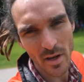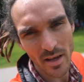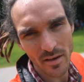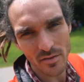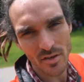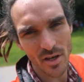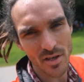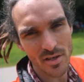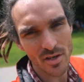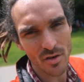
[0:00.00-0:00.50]
We
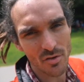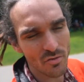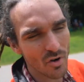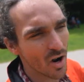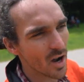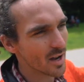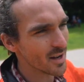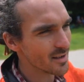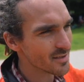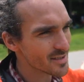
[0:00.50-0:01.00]
have just
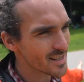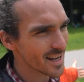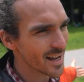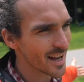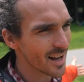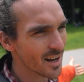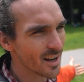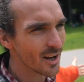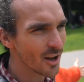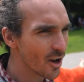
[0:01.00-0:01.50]
arrived
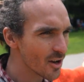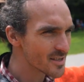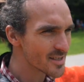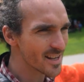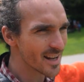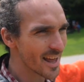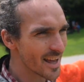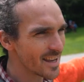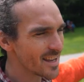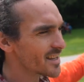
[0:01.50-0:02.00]
at
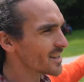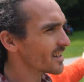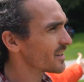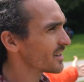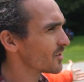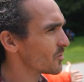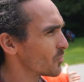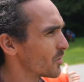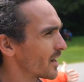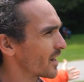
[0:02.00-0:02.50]
Lost Lake.
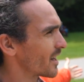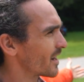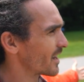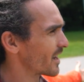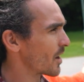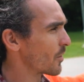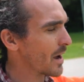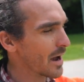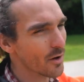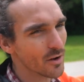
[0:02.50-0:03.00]
We're going to
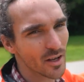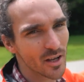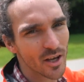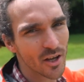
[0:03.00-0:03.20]
go out on a